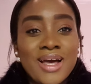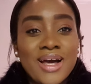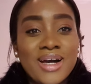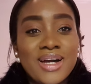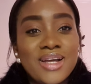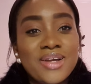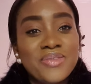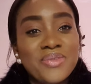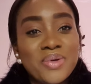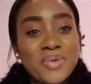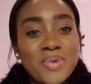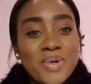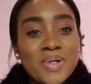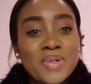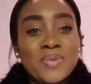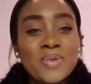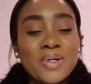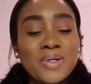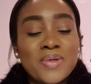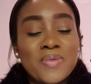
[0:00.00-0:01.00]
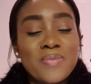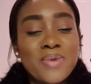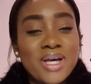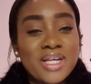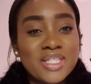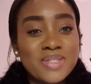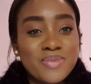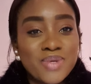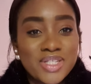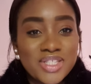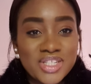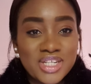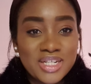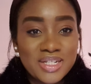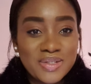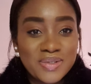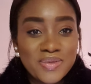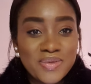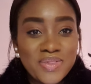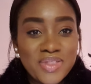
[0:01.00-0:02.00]
Hi everyone, welcome back to my
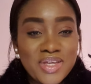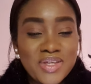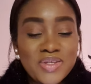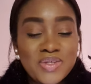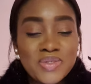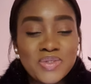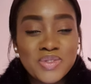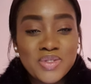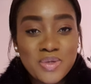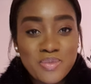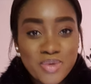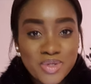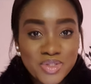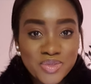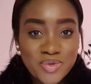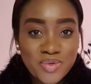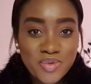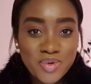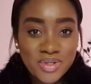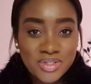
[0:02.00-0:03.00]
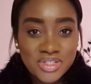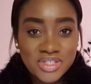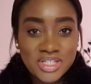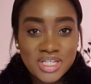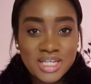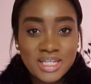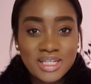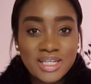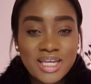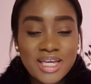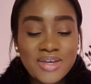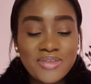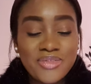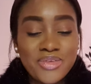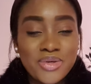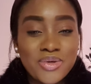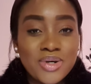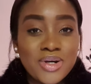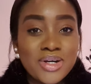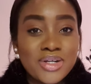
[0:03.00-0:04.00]
channel. Thank you so much for watching. If
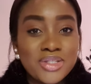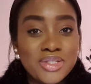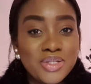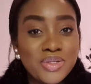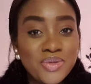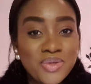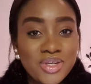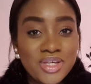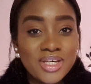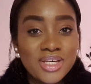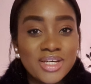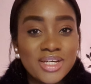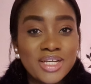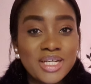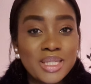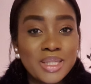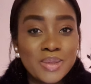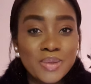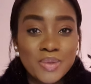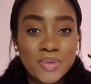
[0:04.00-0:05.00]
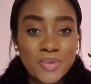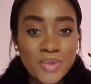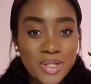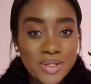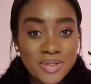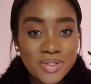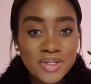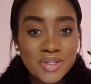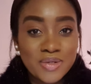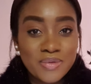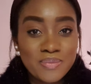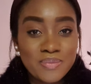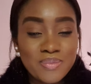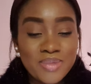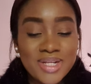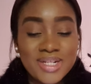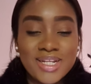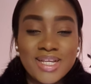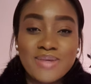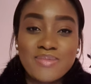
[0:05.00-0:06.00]
you are new here, hello and welcome.
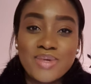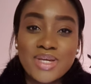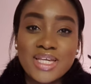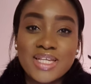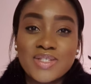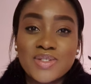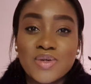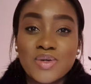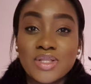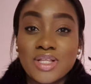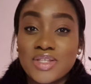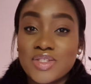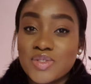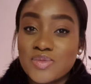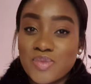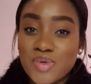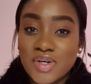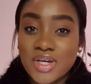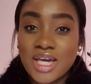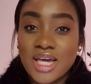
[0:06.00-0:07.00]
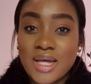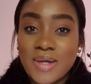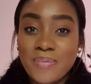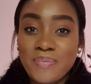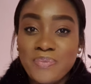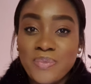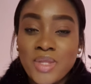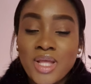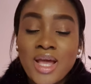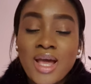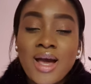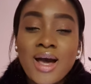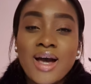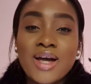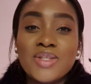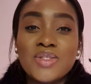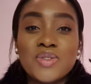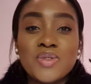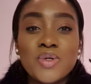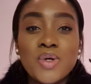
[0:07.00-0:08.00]
My name is Olajimoke.
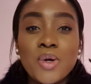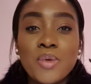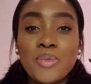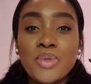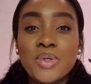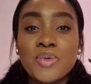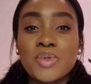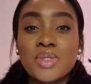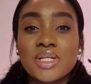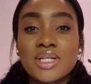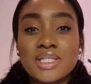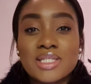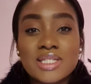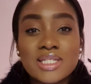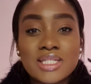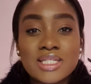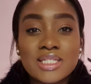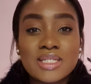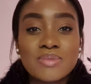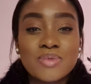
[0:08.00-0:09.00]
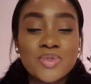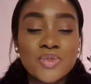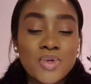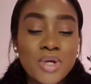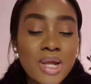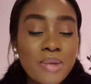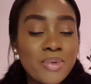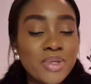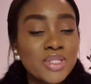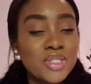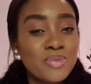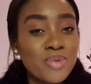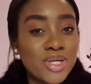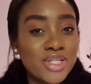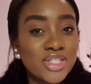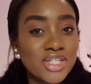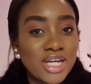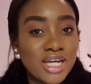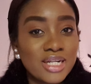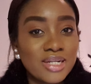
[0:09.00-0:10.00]
I do hope you would consider subscribing to my
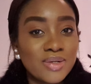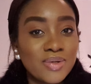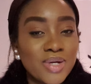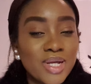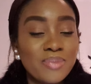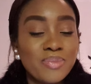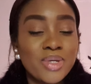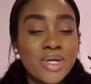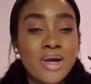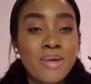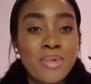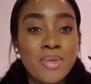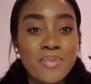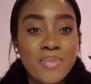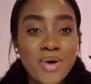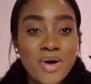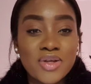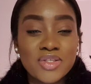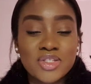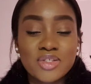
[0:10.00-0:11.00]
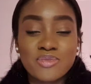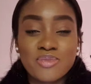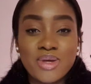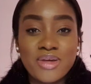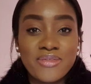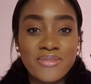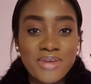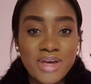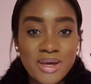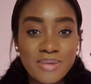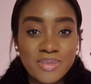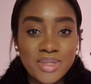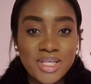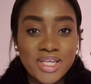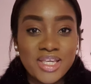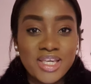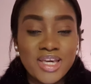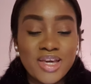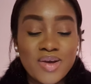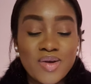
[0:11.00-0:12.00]
channel and becoming part of my family
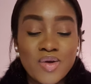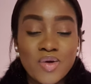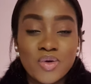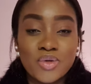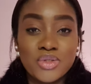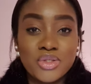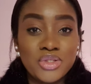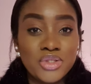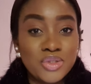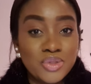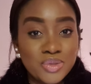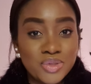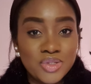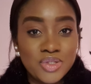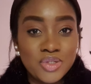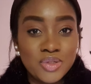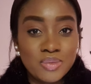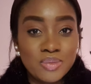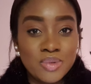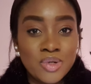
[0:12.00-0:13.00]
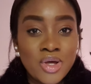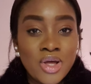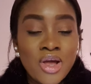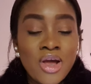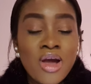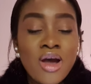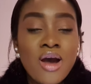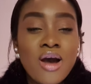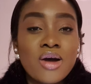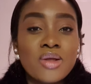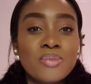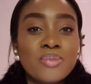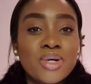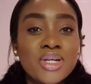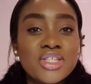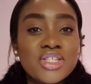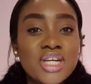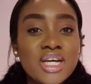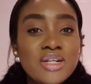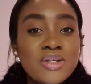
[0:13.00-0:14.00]
here on YouTube. On my
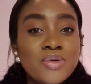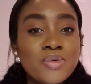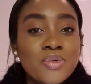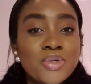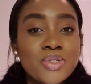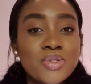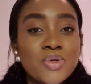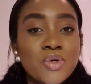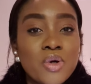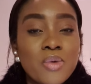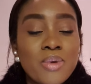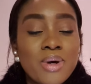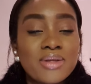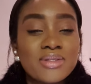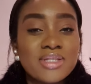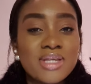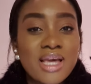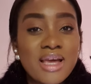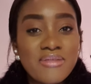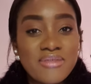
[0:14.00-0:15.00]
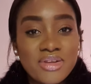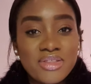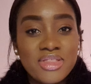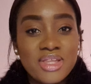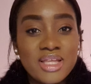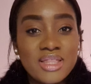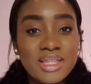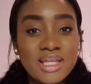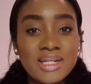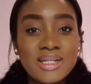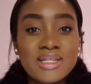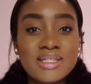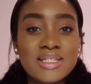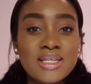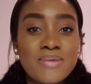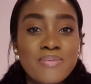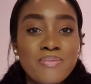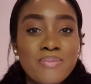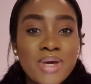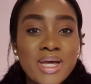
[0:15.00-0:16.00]
channel, we talk about everything that is
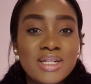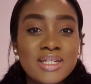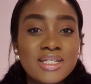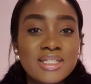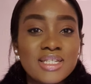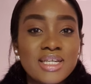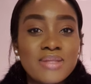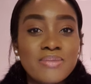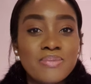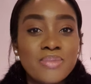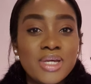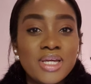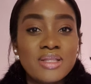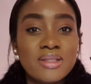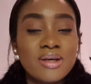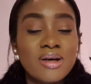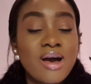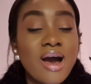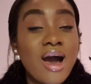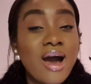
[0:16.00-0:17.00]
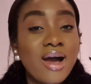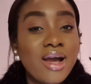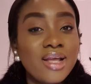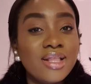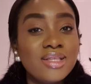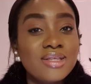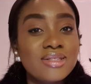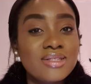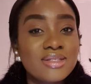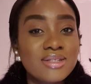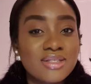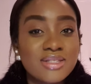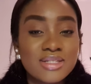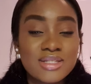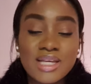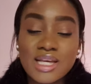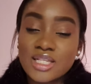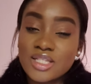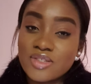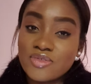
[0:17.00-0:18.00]
embedded in being a highly
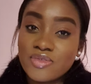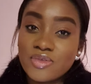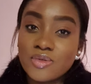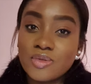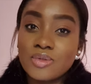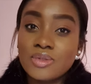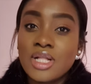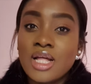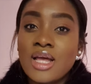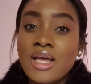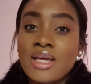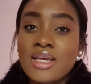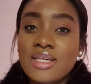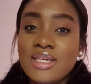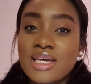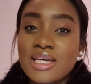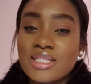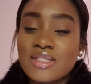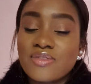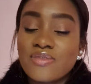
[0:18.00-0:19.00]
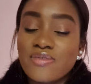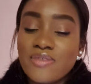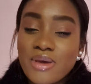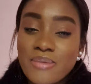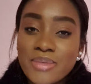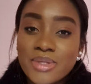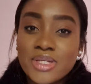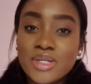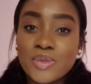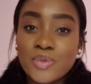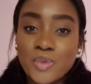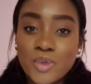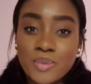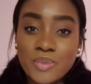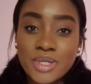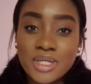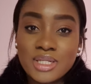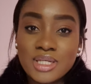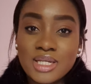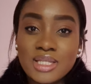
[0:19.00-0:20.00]
successful yet feminine
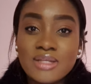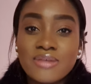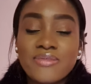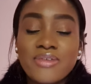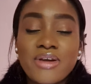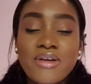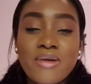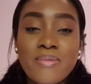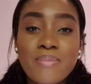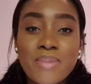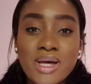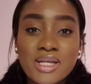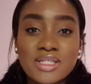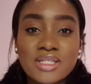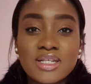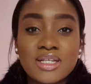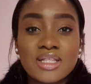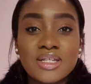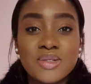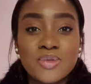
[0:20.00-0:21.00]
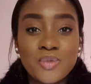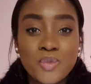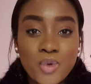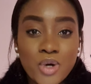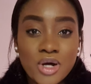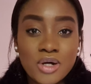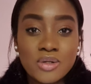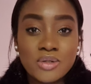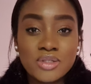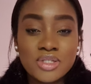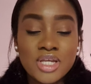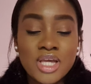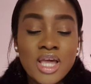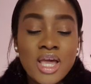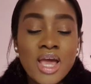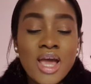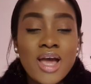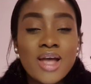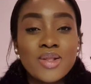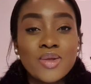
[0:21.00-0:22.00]
woman in a very masculine world,
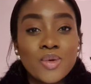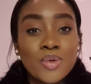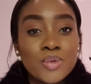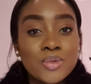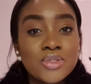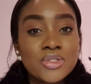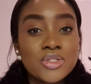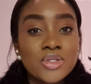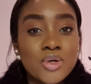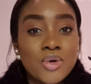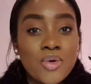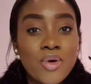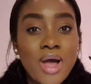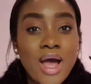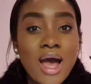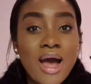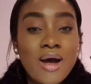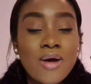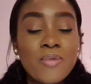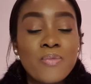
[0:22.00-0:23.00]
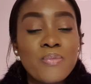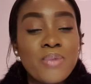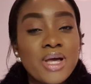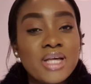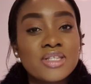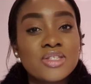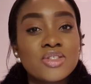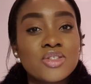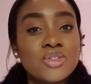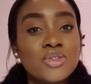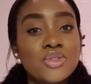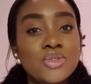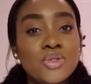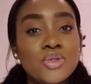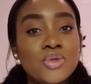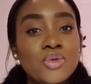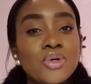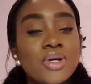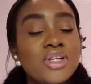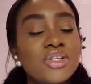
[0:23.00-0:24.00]
and also how best
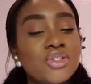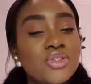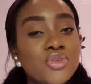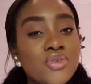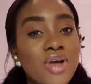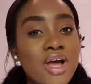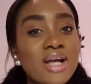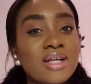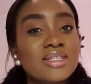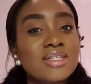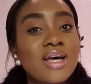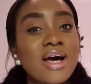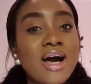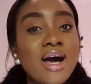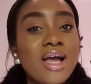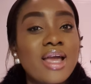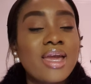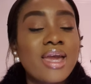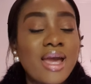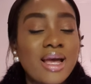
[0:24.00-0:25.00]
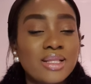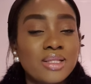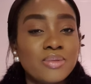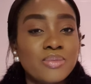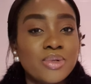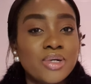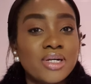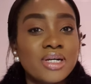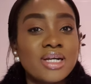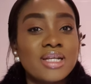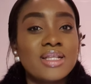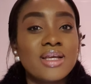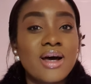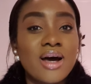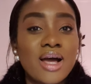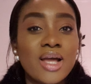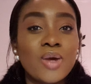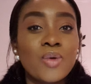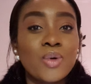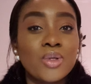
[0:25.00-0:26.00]
to attract high caliber and
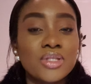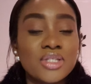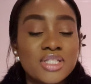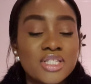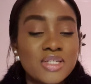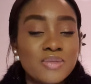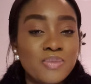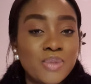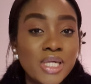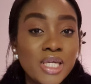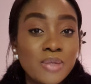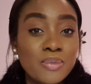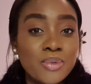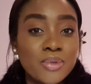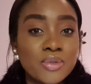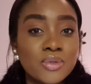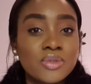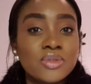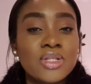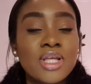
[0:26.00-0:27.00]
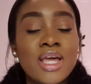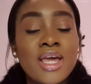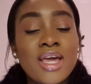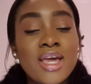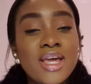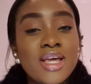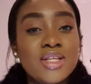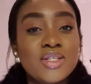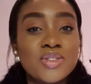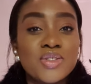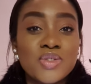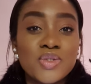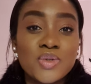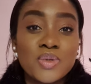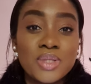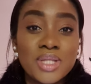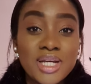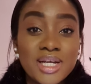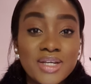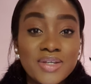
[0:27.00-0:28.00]
high quality people into
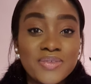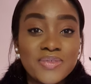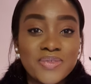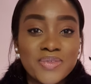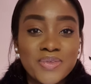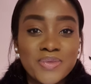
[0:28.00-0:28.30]
your life.